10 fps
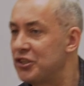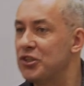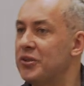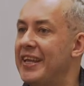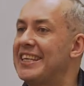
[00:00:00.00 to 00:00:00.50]

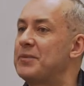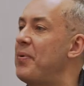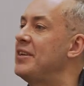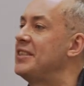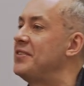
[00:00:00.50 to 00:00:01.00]
it's not
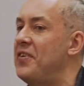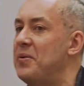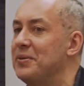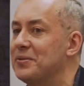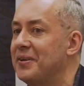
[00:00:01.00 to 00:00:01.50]
as
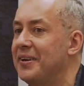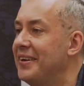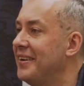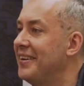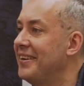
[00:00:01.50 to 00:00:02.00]
verbis,
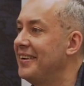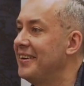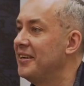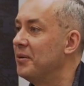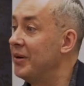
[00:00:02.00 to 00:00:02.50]

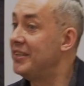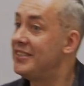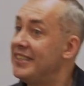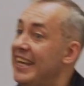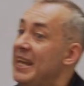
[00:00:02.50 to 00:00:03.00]
but
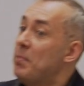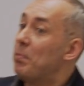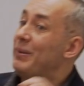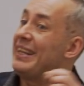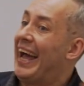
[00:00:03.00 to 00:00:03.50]
it's
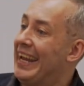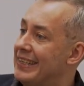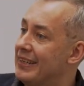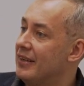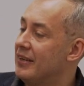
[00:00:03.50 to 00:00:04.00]

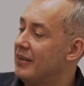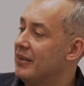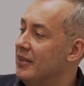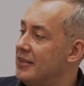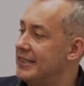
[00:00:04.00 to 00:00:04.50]
implied.
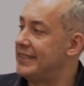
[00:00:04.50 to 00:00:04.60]
It's